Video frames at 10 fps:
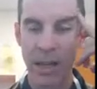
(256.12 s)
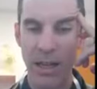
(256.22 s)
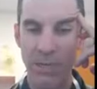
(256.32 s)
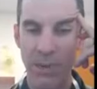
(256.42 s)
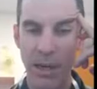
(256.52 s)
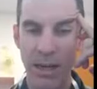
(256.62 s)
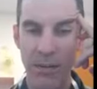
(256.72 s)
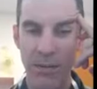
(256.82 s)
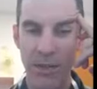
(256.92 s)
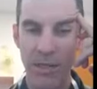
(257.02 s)
expending
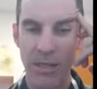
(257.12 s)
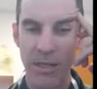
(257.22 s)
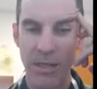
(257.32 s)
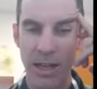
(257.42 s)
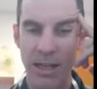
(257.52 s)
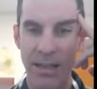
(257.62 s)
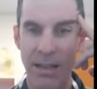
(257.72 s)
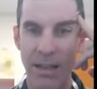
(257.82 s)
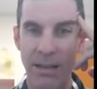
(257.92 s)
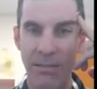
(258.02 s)
energy to stand
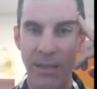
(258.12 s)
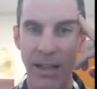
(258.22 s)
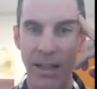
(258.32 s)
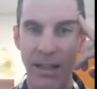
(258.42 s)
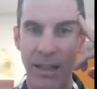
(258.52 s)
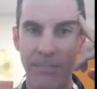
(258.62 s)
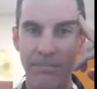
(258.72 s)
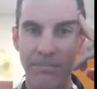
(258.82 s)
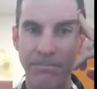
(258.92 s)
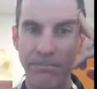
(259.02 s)
like that.
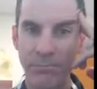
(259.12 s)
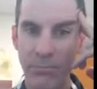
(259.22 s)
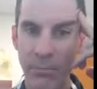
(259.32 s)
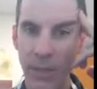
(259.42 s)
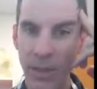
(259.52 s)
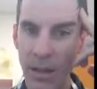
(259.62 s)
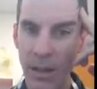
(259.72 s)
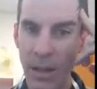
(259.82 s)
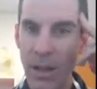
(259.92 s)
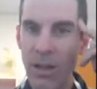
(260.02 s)

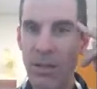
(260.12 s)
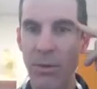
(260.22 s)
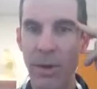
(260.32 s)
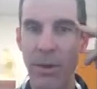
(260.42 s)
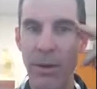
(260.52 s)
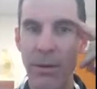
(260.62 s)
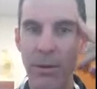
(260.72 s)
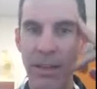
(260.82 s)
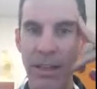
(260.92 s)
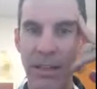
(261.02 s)
So what about when
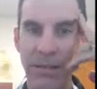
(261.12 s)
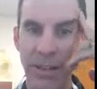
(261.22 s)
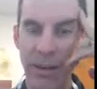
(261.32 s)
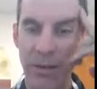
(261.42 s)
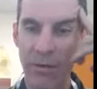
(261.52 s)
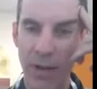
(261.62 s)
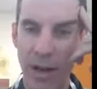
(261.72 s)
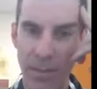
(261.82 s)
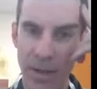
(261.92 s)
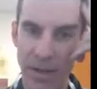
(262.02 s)
we leave the cone of
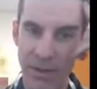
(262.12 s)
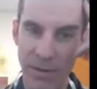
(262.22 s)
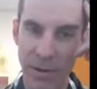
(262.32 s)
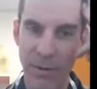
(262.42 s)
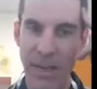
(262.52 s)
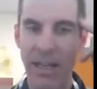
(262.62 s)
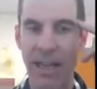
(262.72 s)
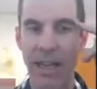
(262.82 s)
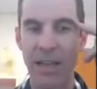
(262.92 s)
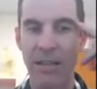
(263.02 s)
economy? It's a frequent
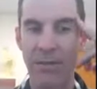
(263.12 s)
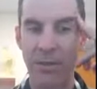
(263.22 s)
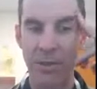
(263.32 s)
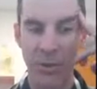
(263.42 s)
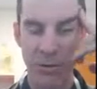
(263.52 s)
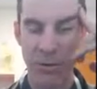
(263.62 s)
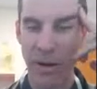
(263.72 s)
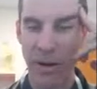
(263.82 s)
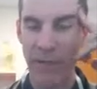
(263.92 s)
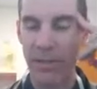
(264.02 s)
indication for surgery,
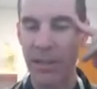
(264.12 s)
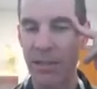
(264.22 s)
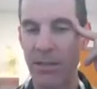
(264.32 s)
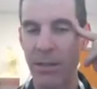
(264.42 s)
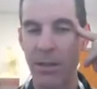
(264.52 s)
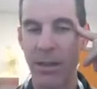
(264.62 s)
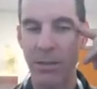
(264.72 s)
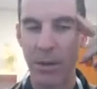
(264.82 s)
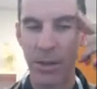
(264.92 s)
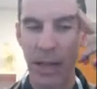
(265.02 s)
right? We still all
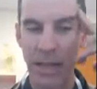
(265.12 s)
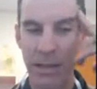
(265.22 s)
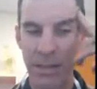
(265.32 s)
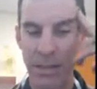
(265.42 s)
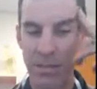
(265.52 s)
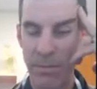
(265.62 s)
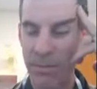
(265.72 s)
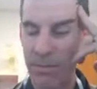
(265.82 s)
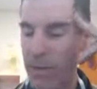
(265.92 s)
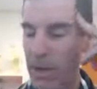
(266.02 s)
talk about Glassman's
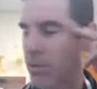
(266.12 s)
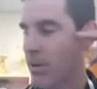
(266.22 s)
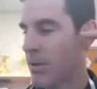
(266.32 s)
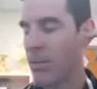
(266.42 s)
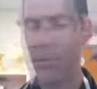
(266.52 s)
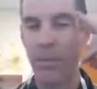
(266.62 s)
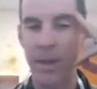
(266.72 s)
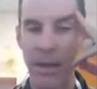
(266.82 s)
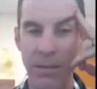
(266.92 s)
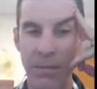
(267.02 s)
paper and
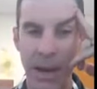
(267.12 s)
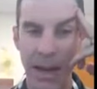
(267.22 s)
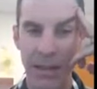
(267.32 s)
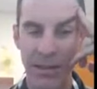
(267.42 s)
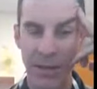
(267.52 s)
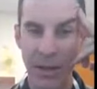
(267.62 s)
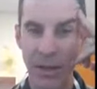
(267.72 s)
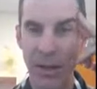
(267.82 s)
the impact of